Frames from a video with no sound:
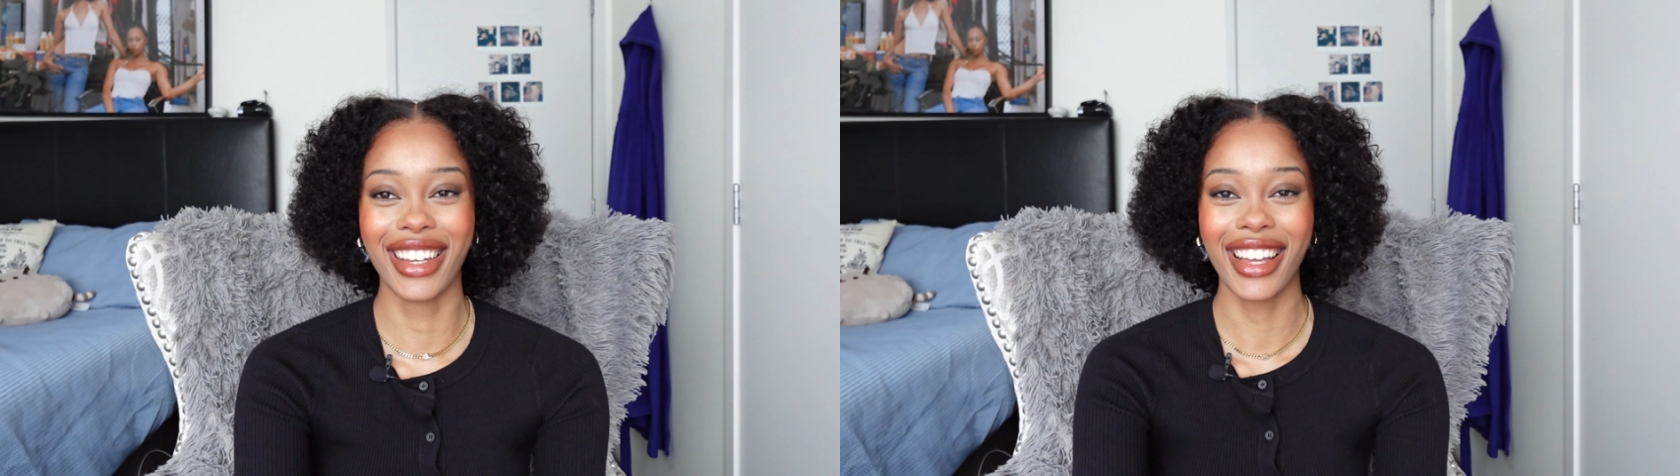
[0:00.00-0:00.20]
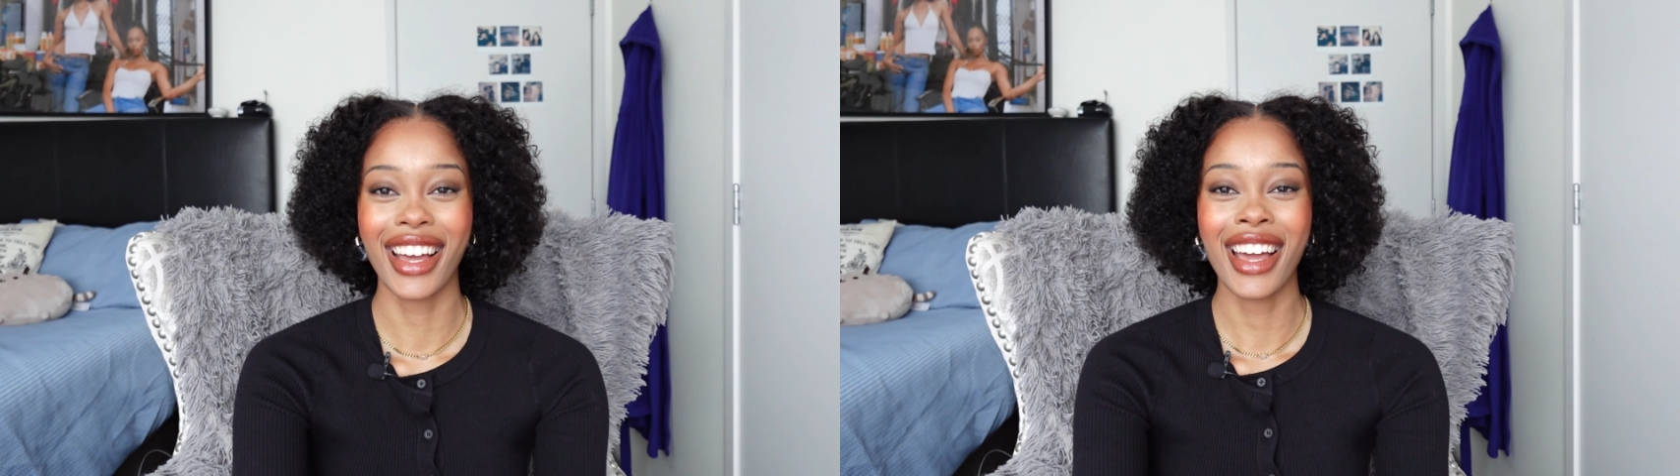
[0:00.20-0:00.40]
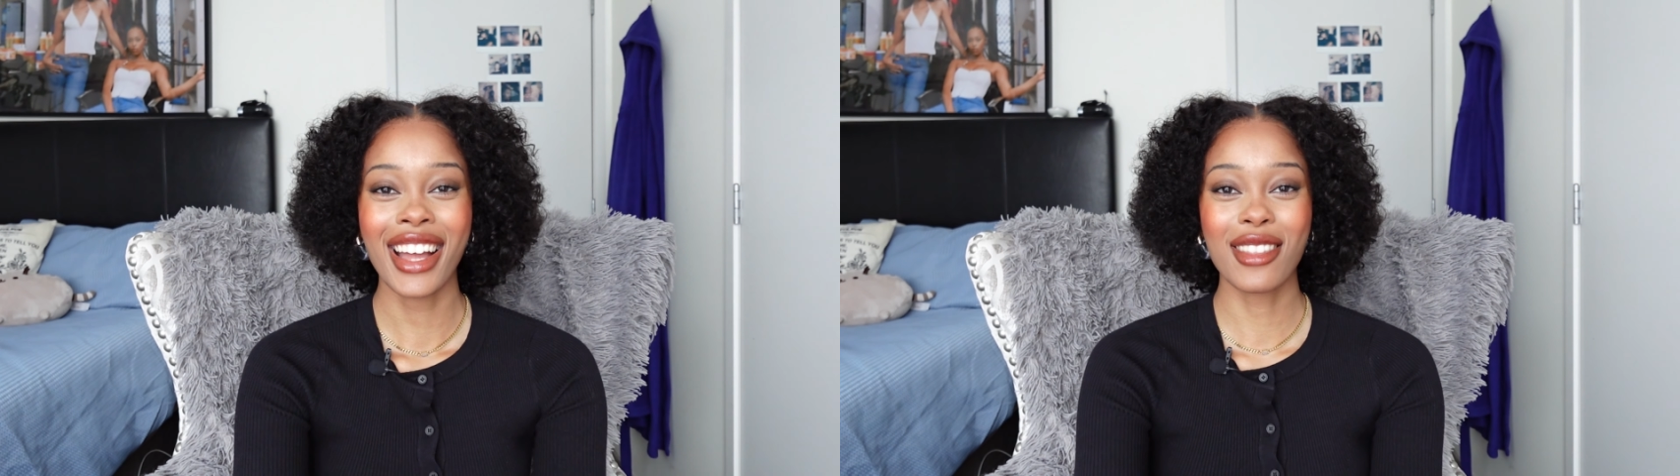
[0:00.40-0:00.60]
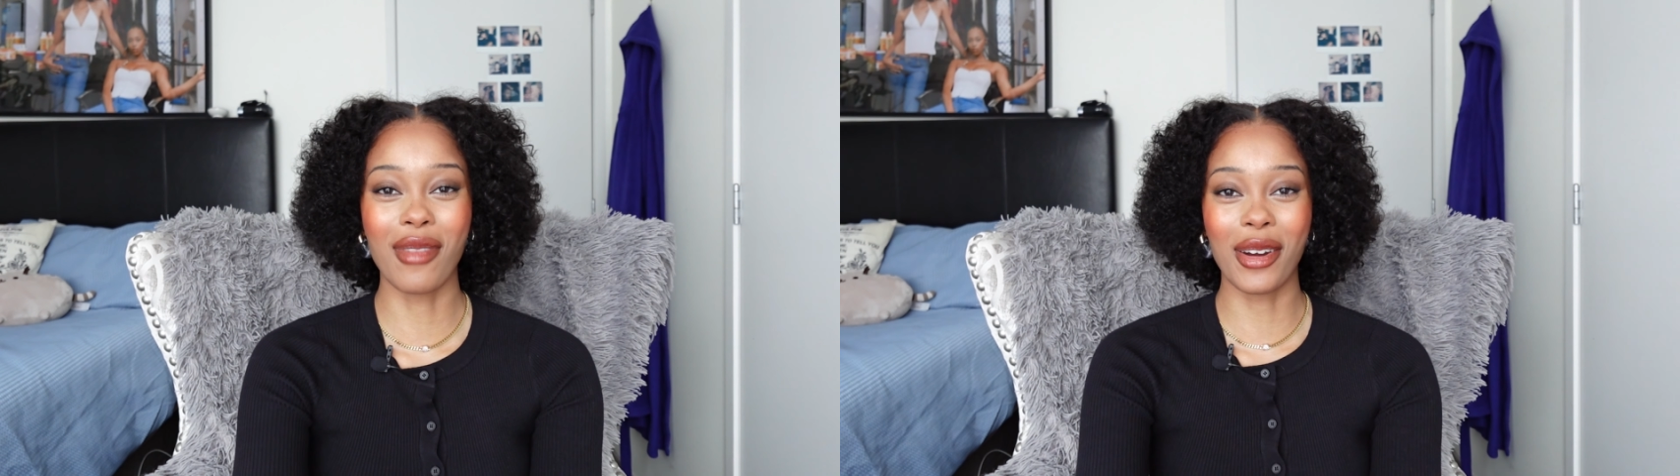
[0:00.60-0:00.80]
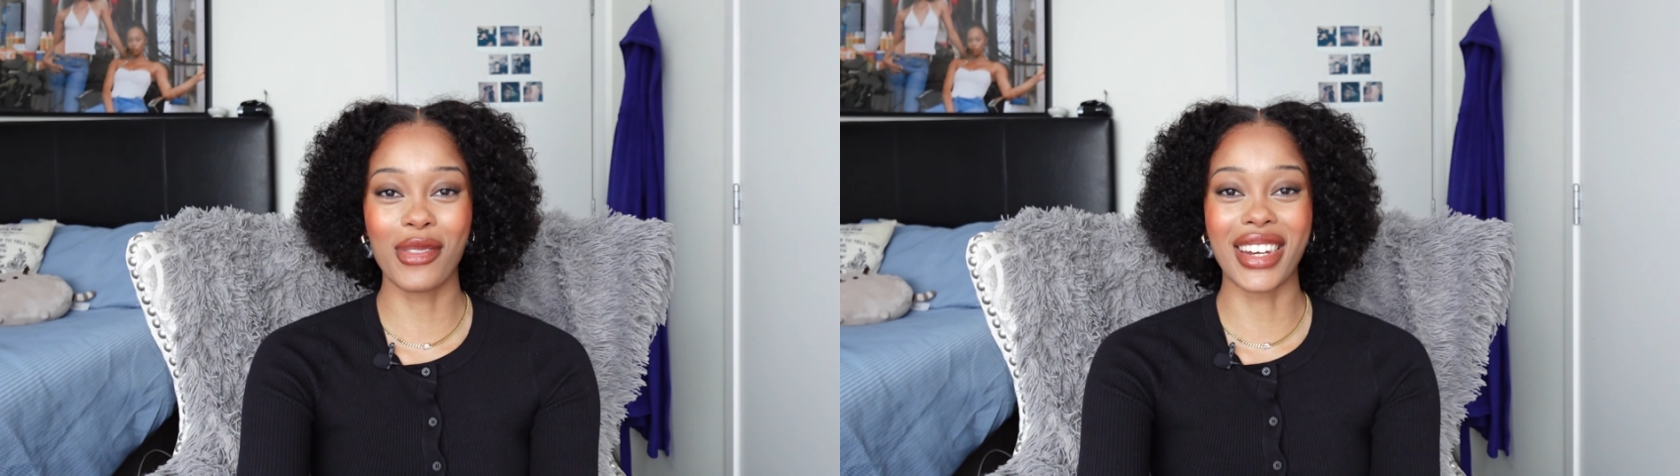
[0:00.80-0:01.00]
the
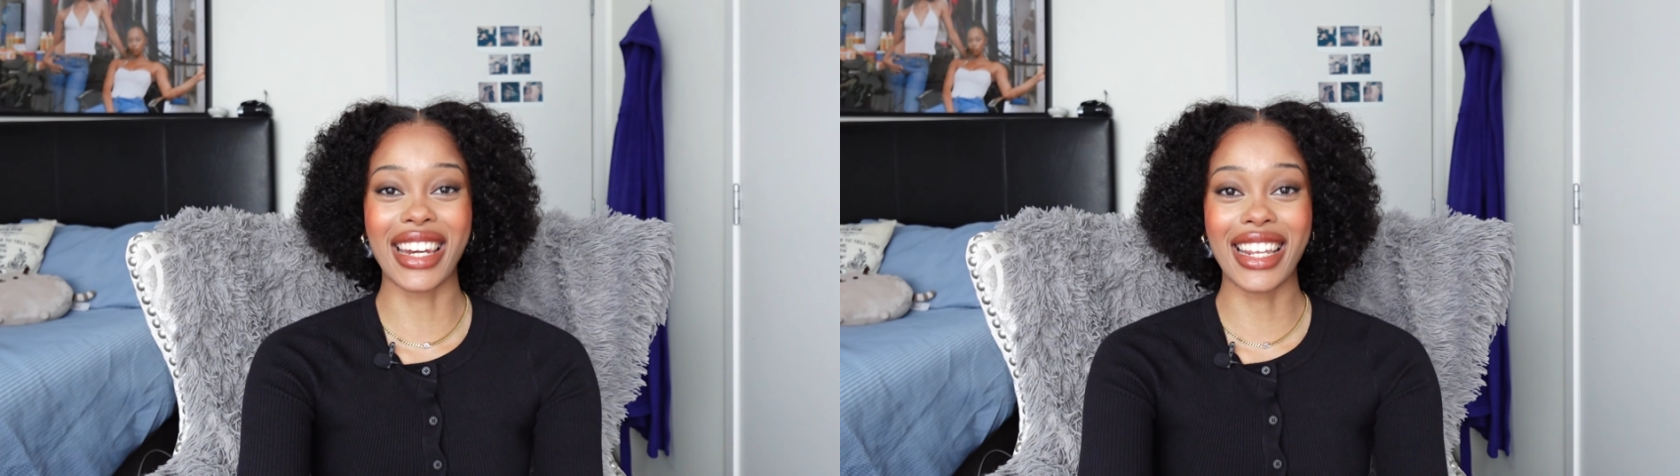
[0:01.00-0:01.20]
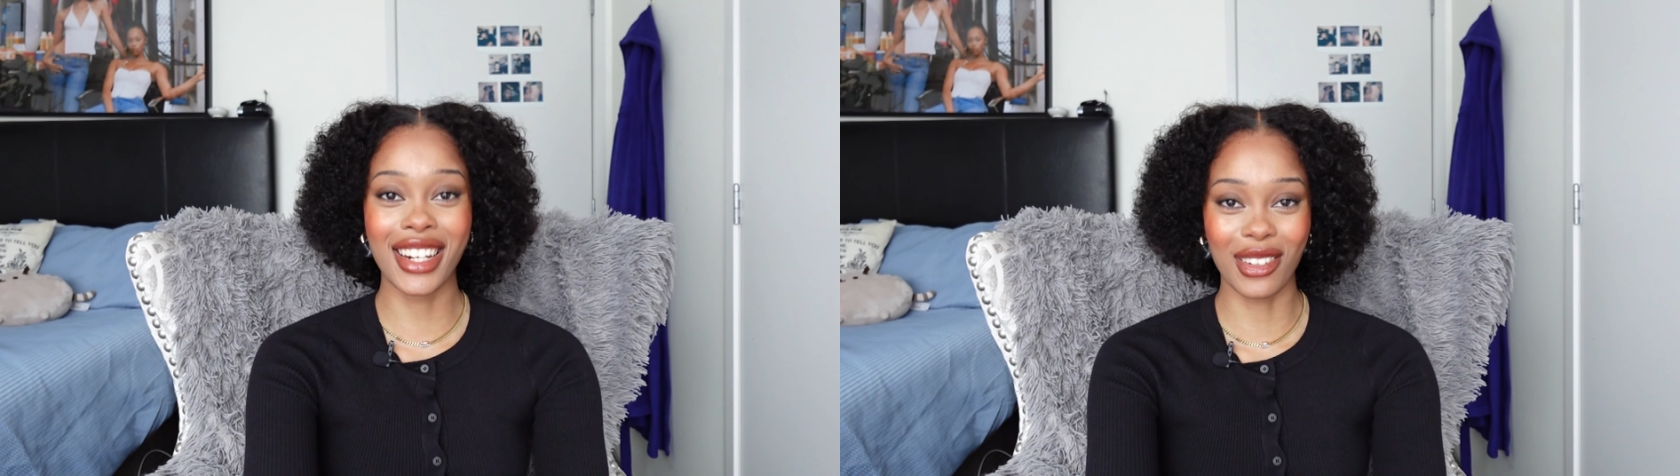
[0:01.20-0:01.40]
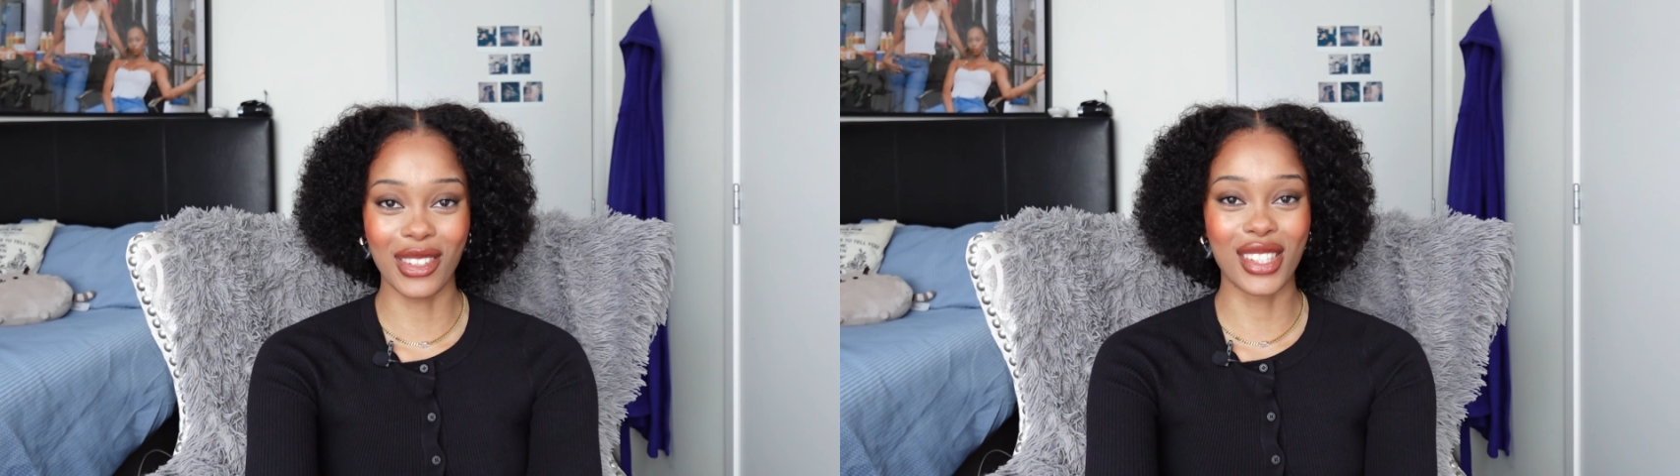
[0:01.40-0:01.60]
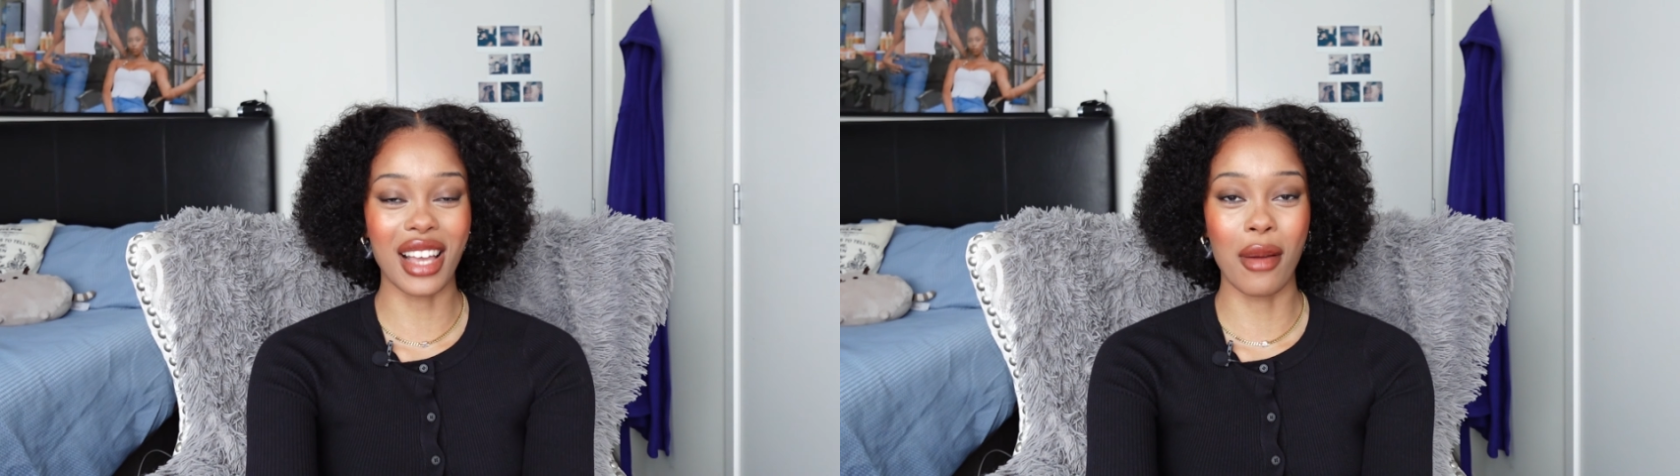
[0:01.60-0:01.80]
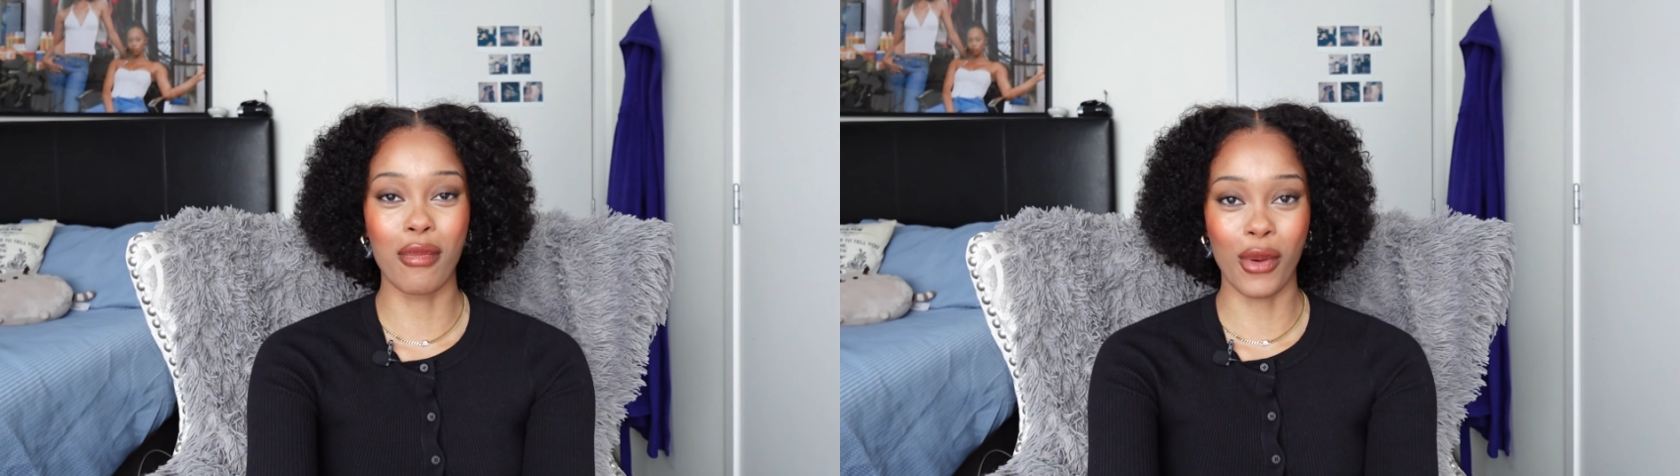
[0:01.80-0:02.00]
amount of needles
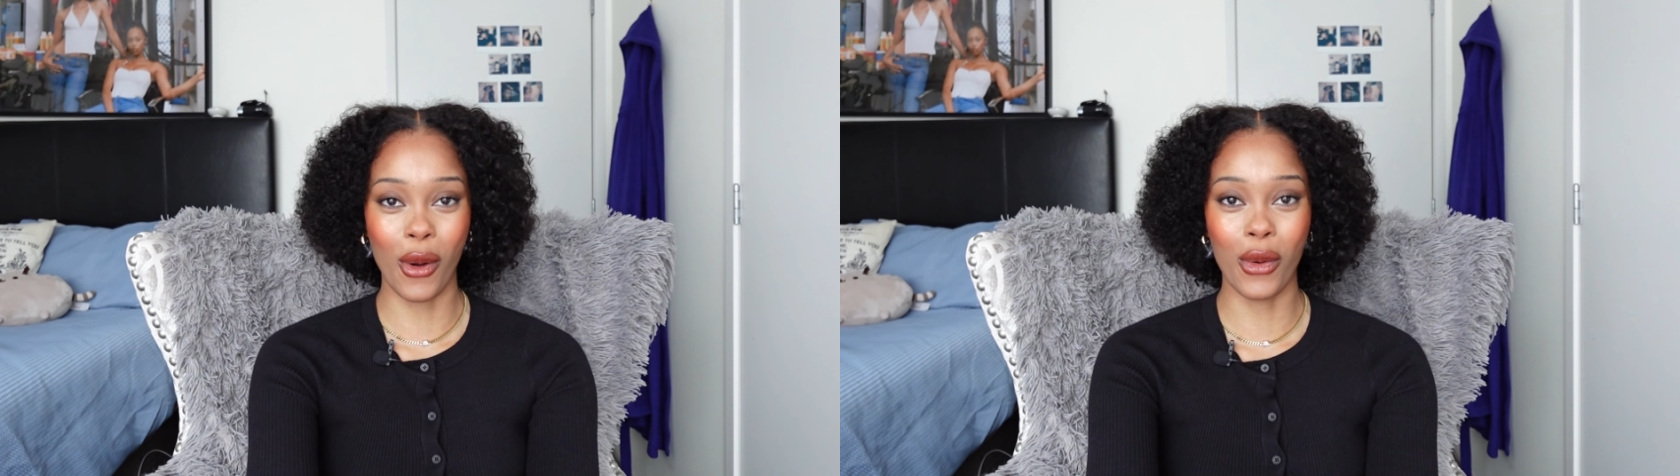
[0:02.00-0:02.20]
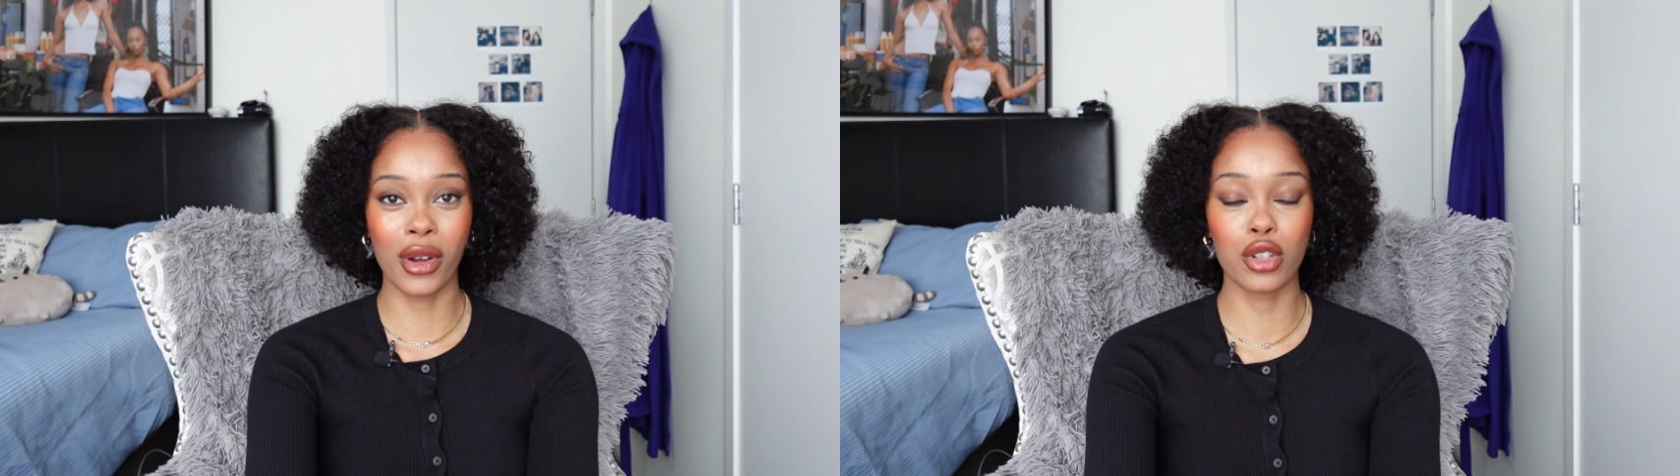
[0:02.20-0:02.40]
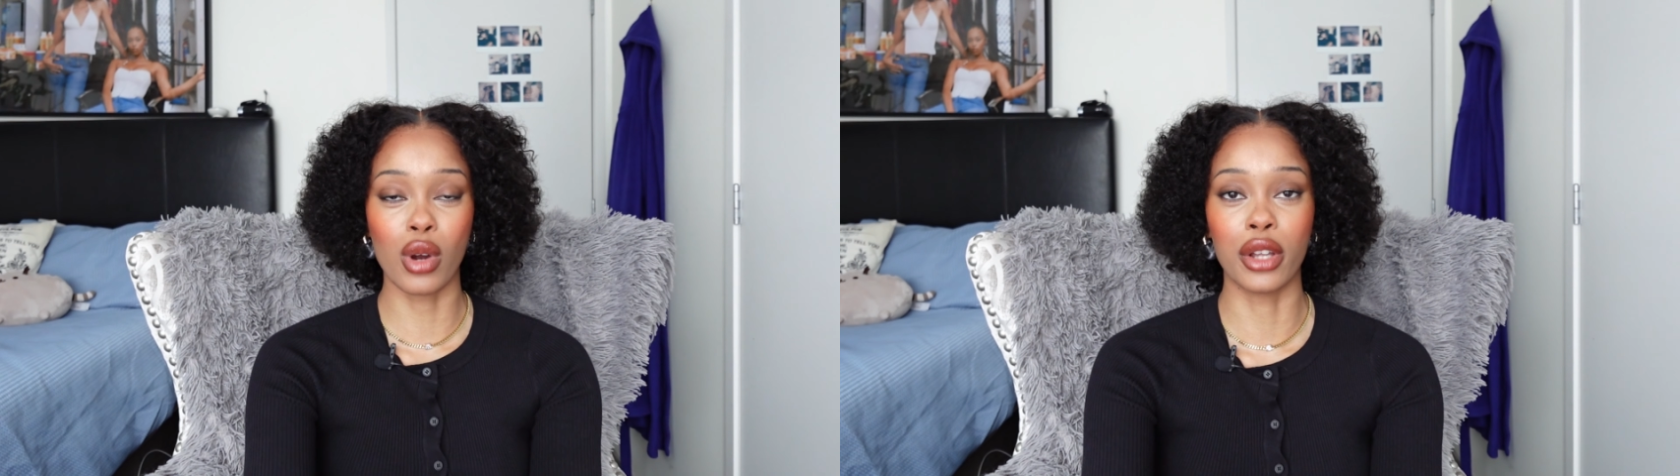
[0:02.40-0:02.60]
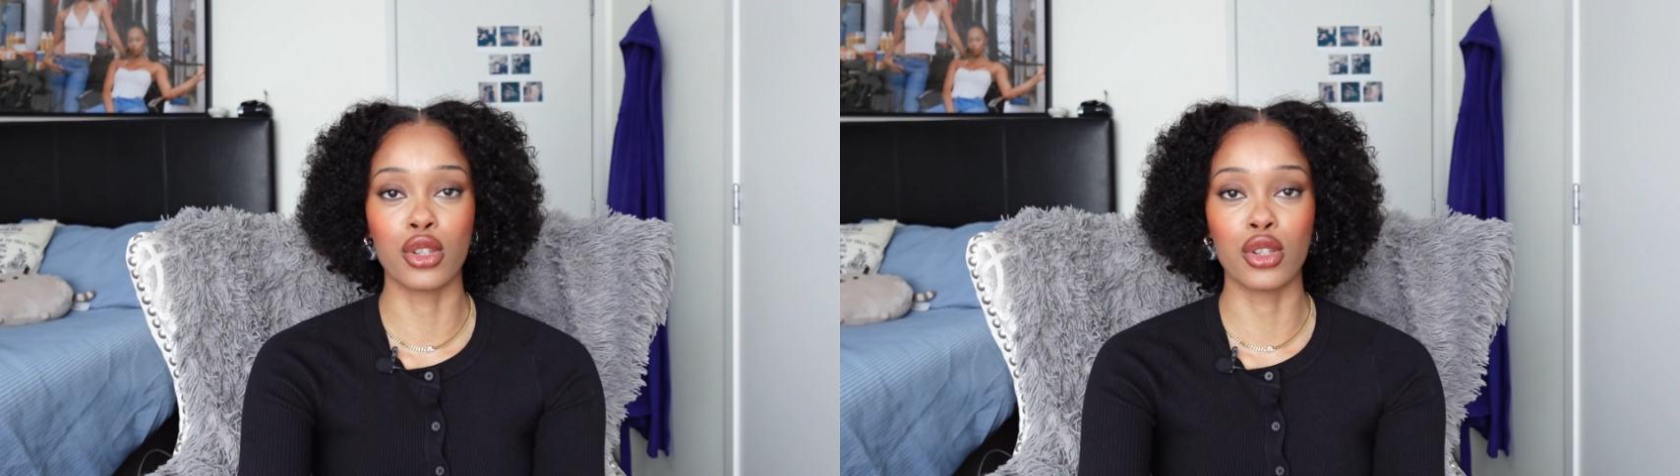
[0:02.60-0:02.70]
I broke trying